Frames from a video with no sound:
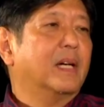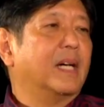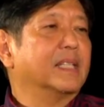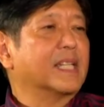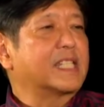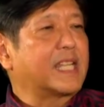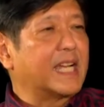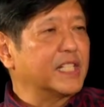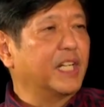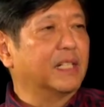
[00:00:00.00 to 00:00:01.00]
I thus
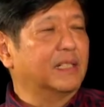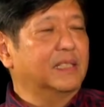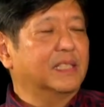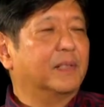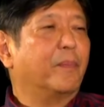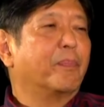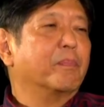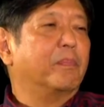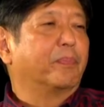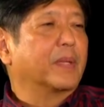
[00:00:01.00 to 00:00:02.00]
stand here,
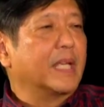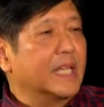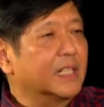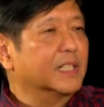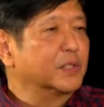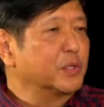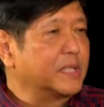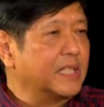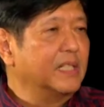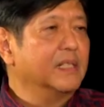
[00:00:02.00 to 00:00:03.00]
eager to
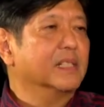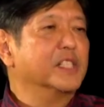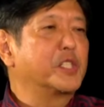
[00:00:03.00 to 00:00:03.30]
see this